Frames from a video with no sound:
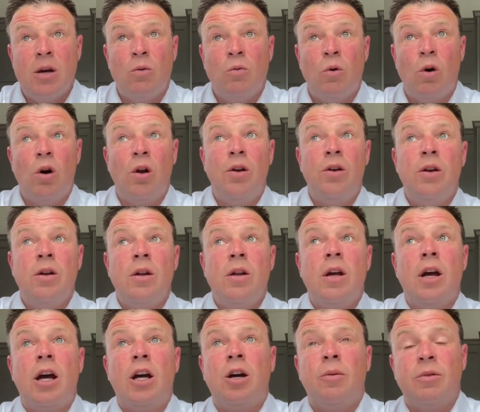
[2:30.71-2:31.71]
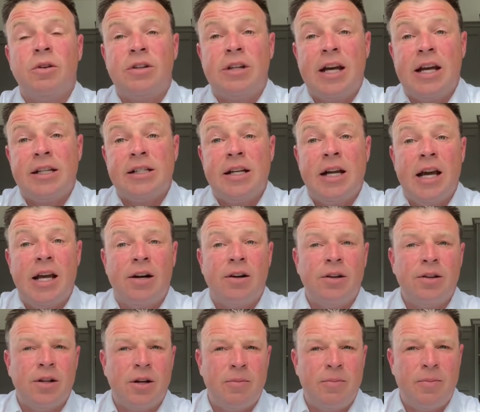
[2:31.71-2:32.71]
won a couple of days later
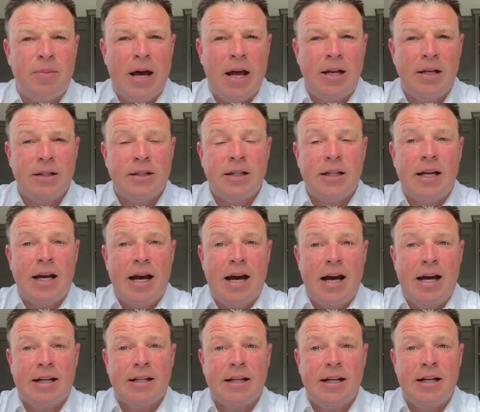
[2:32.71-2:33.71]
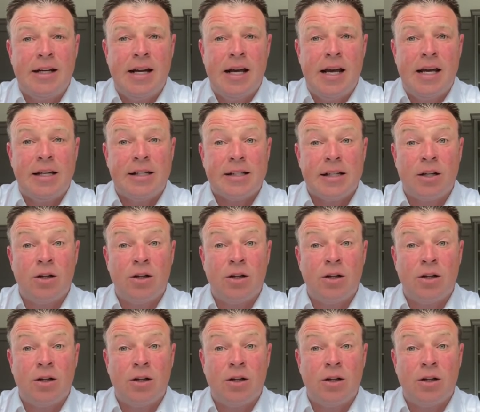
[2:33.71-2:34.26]
under the penalty at Naas.